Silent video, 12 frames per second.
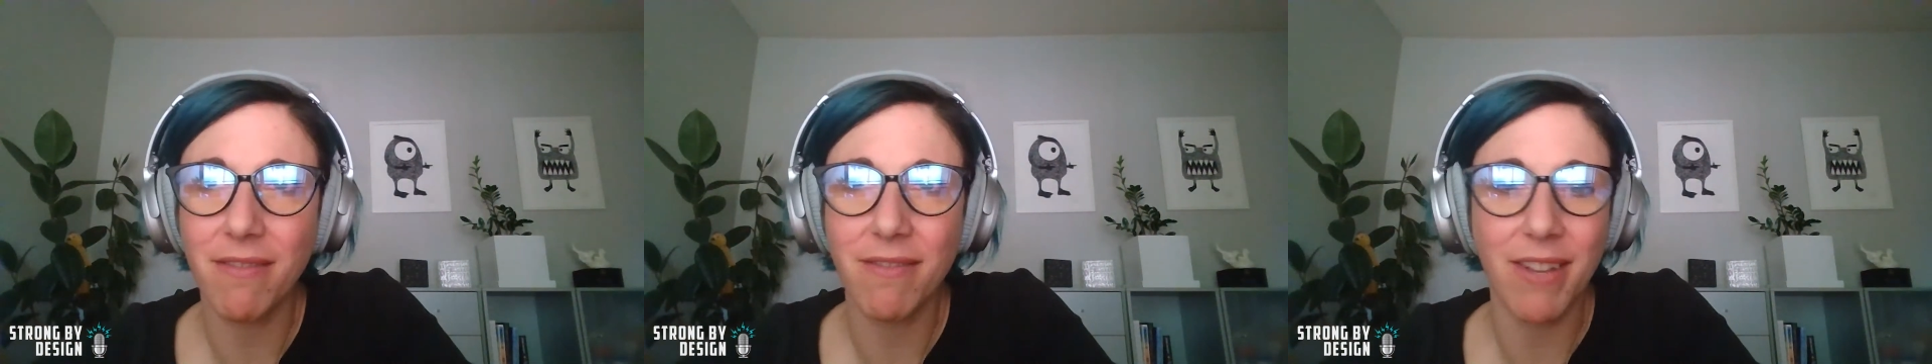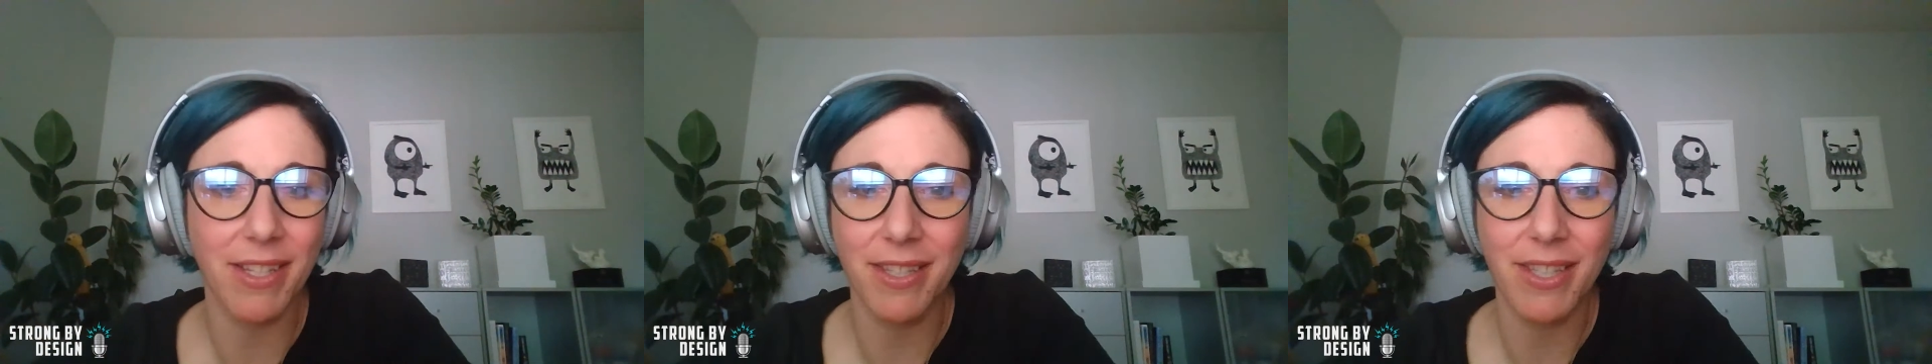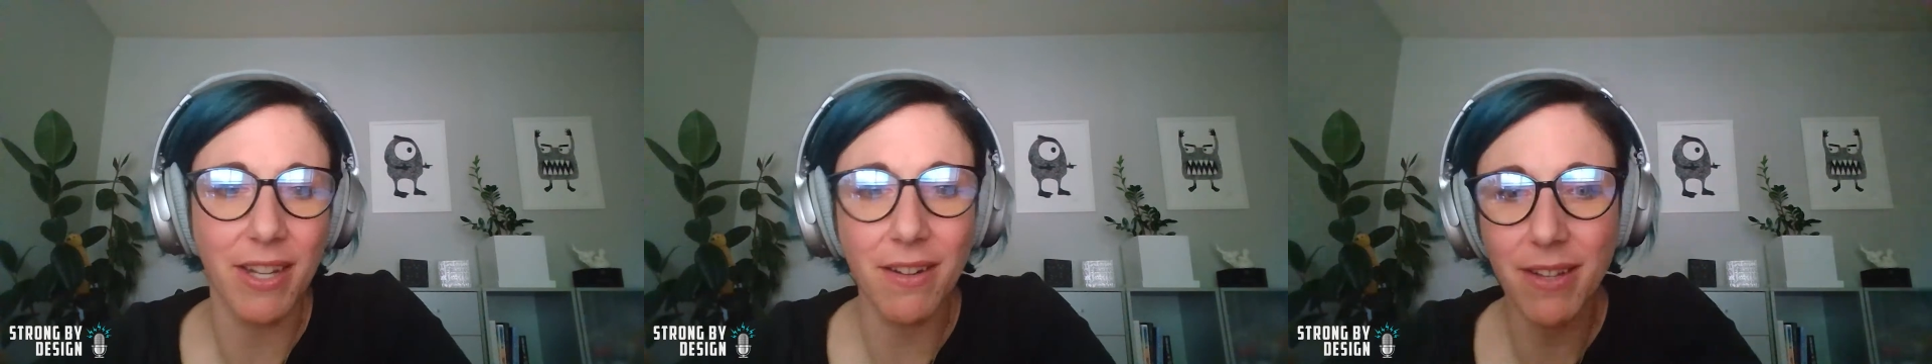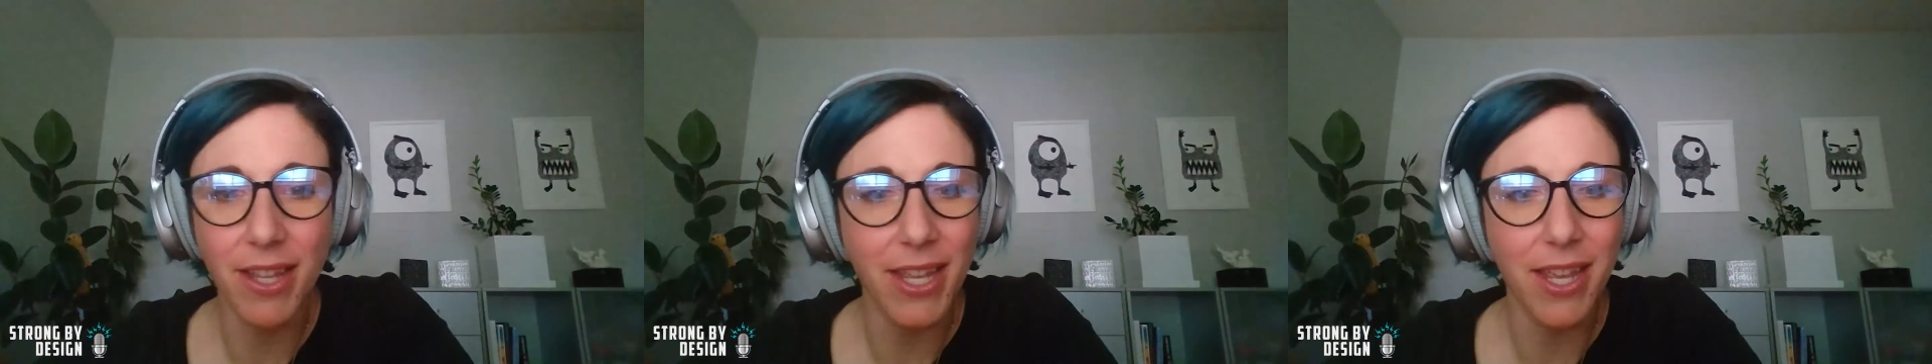
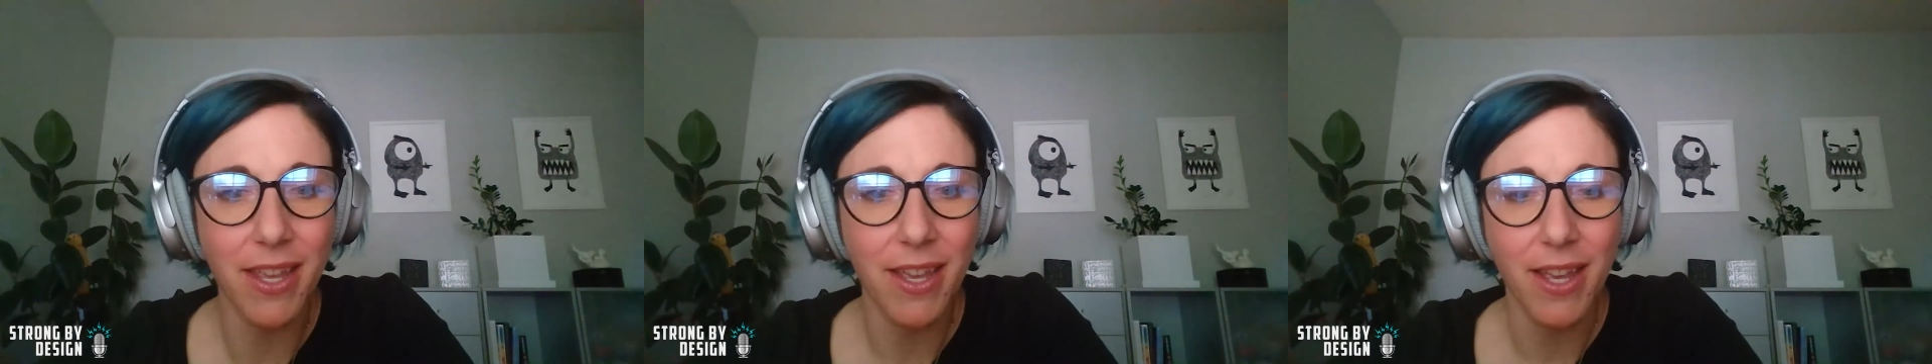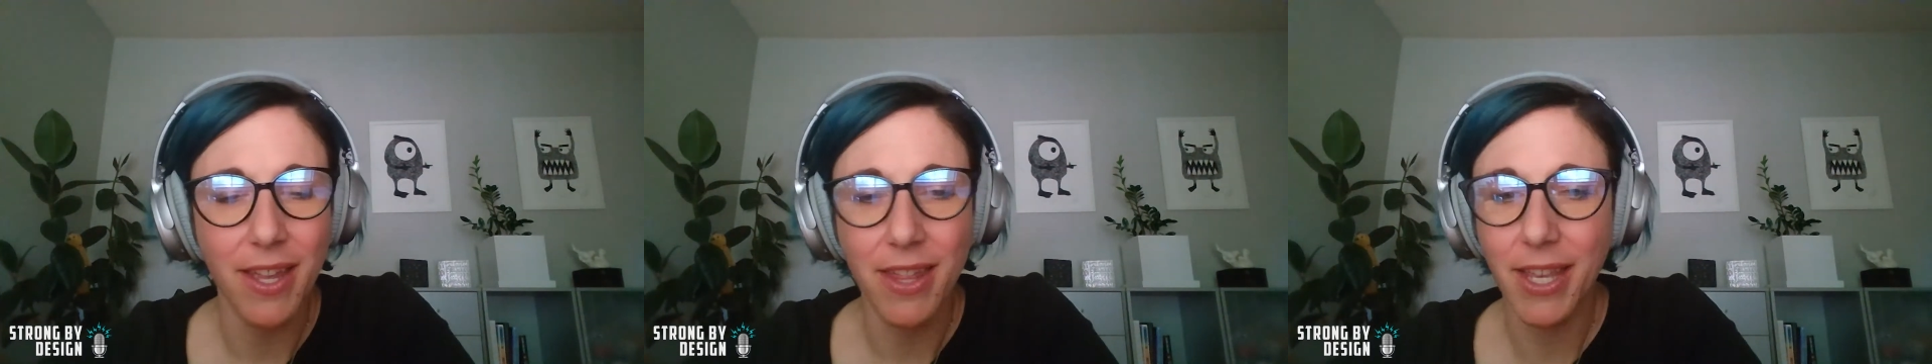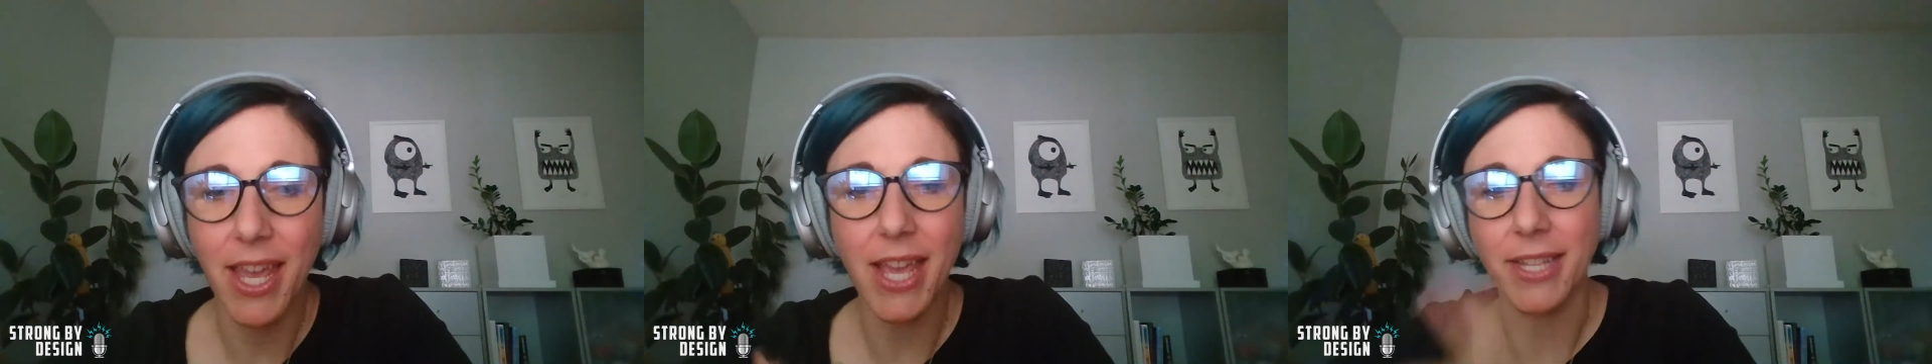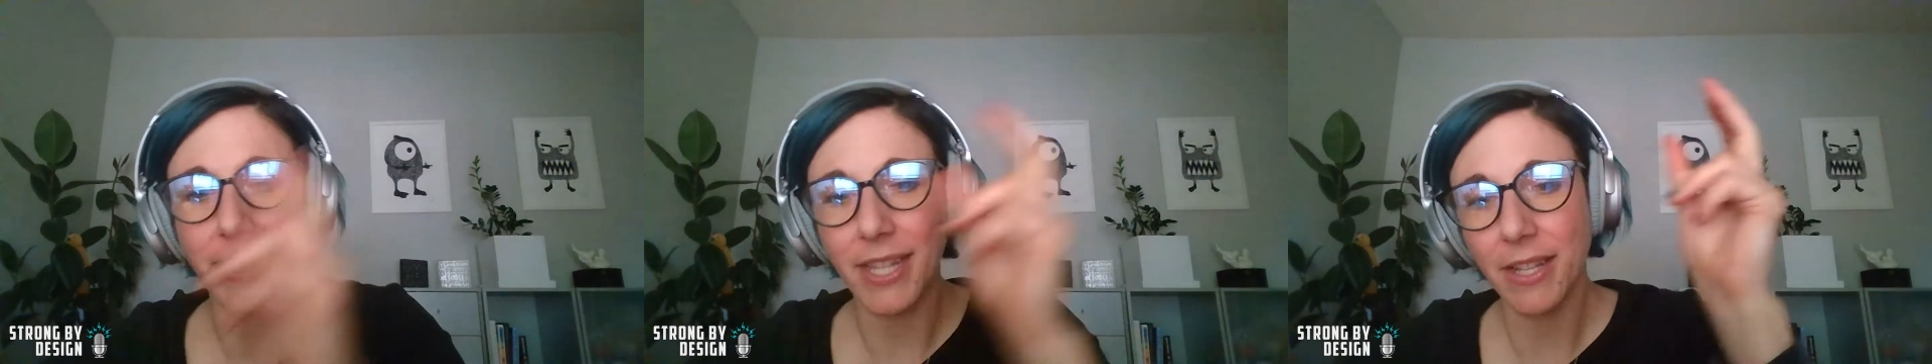necessarily the case.